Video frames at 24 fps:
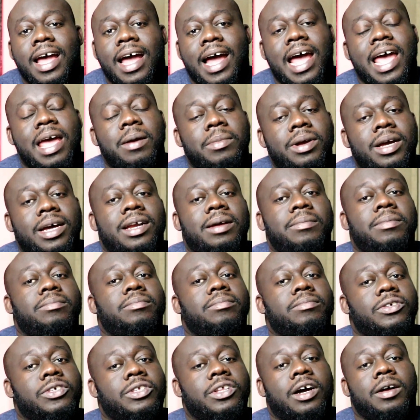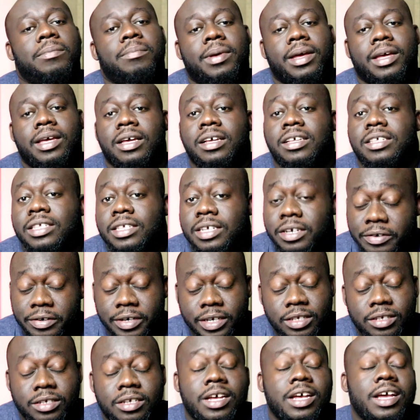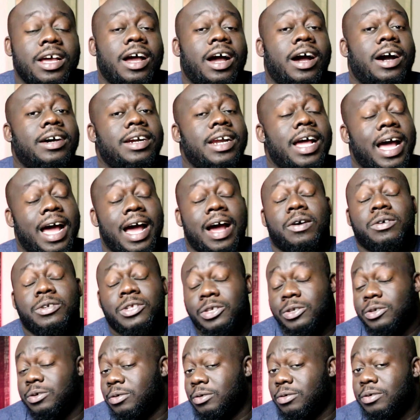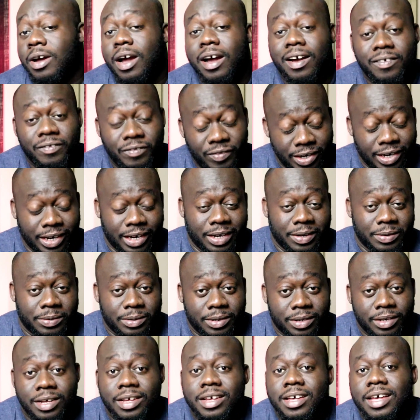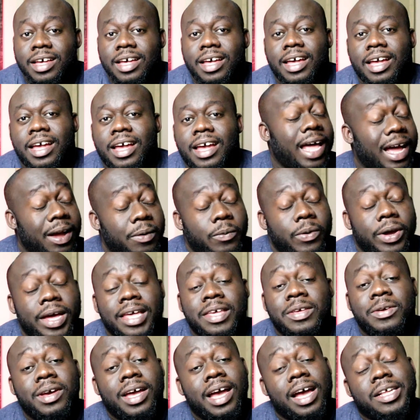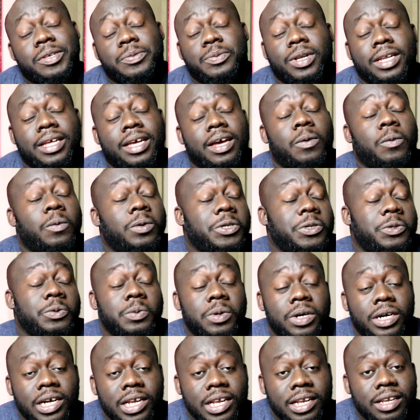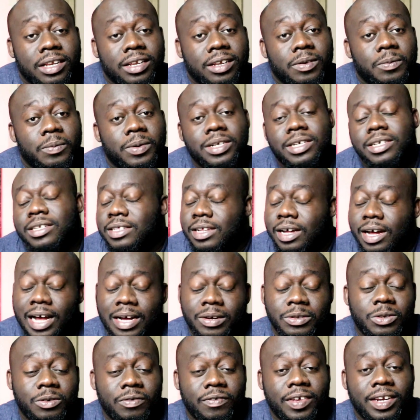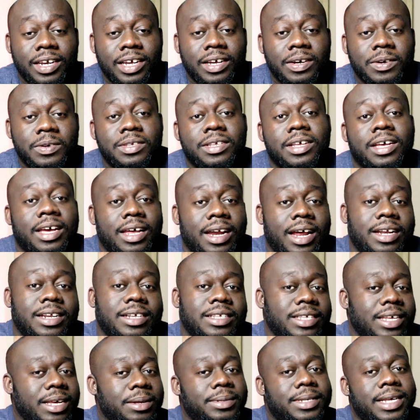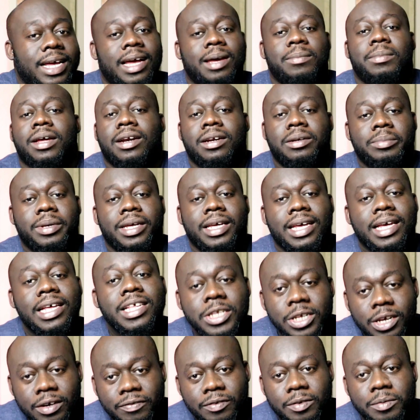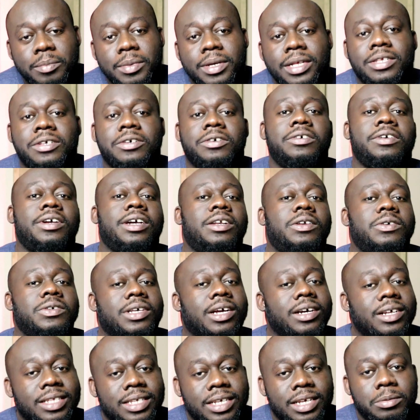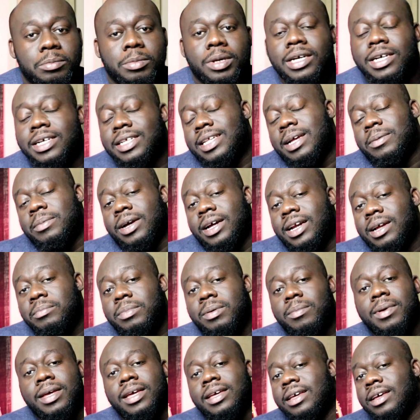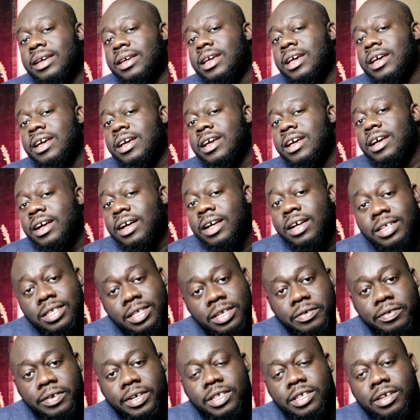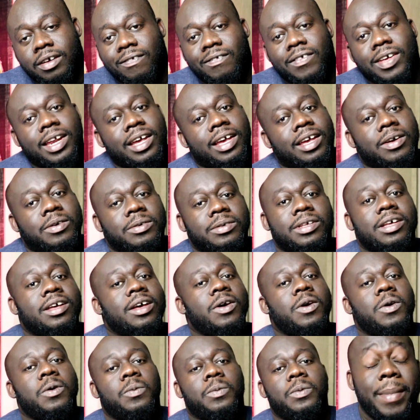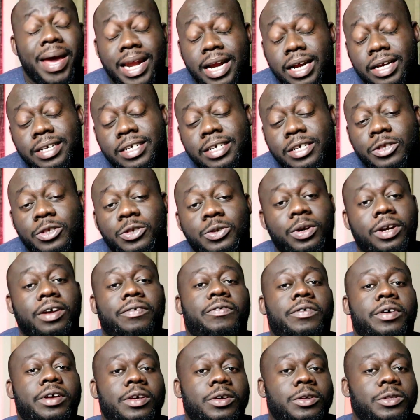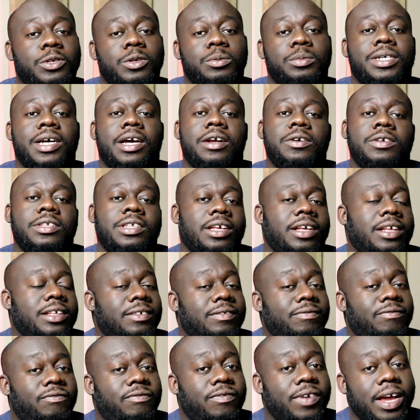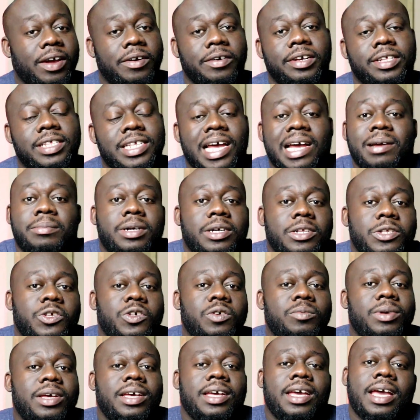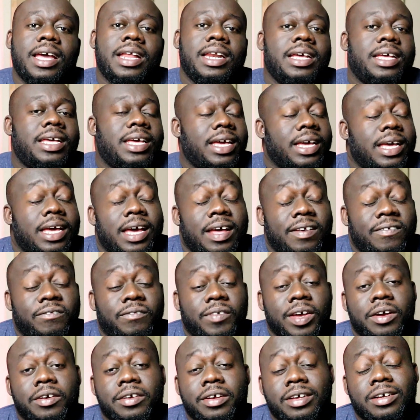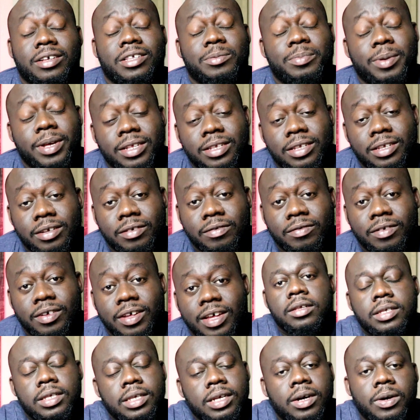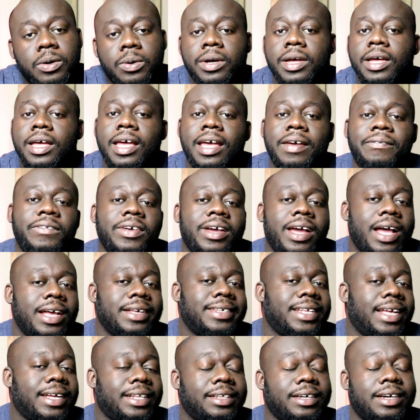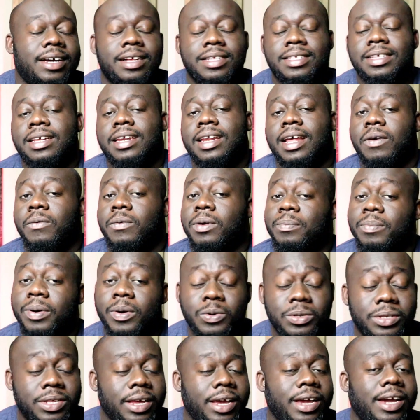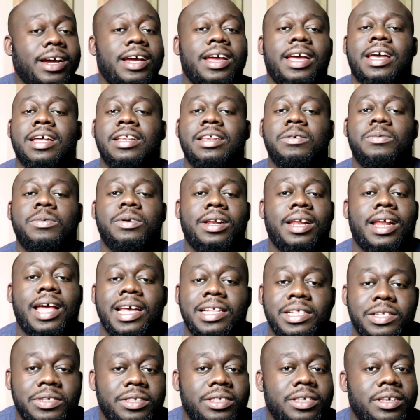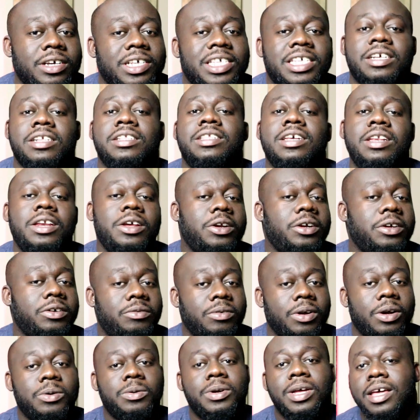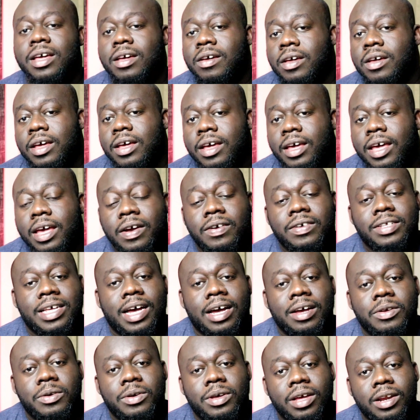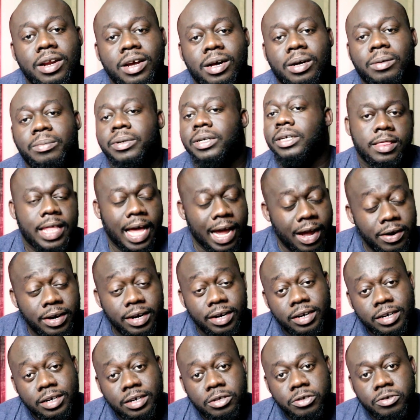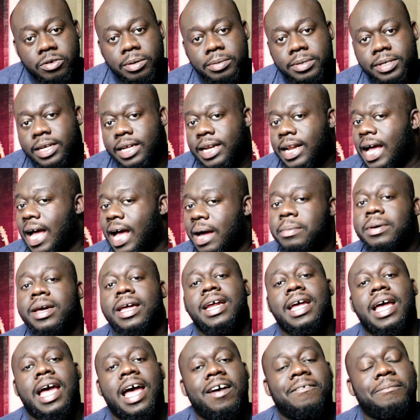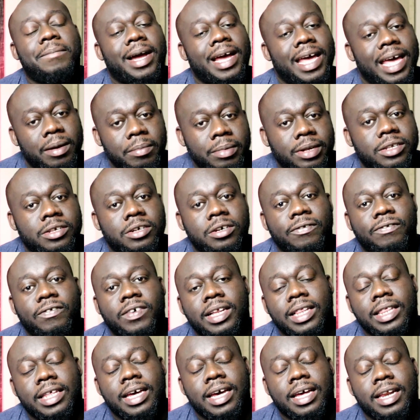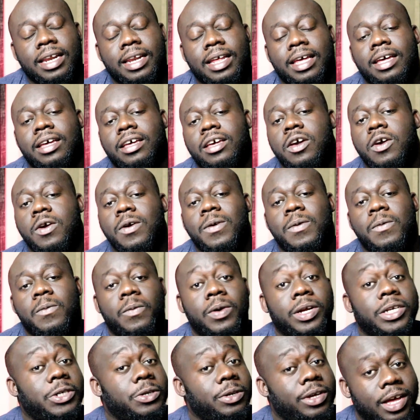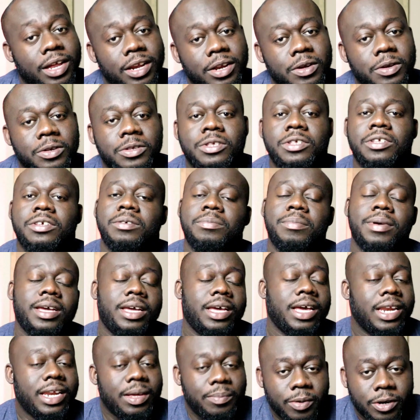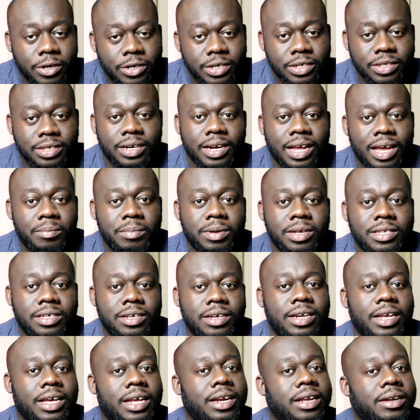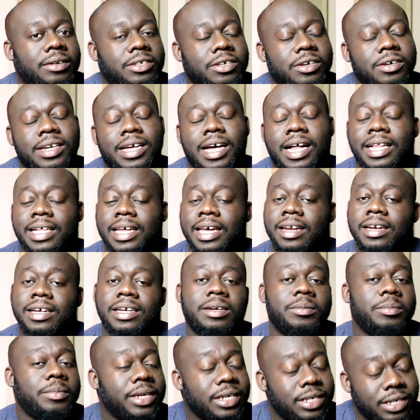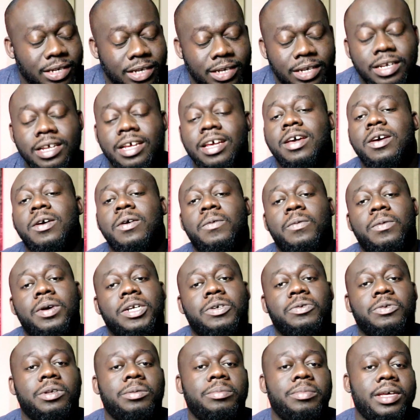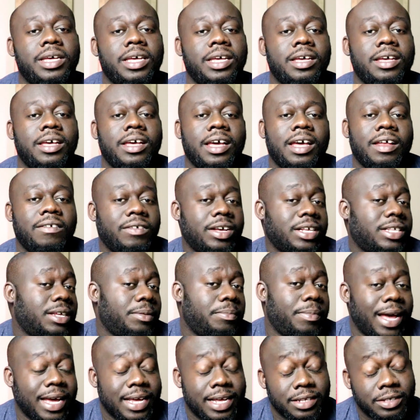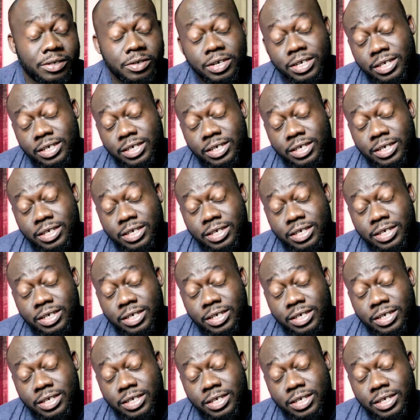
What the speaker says: I'm gonna start making series on how-to videos. That way you guys will get what you want, which is the how-to videos, and at the same time it'll be easier for me to create those content because I'm gonna be making a series of videos. Managing two different YouTube channels is very time consuming and it can get very expensive. So if you guys like the content that we post here and you would like to see us continue to grow, here's how you can help. Down in the description, I'm gonna have my Amazon affiliate link, which you can use to make any purchase on Amazon, and in turn I'll get a commission, which will be invested back into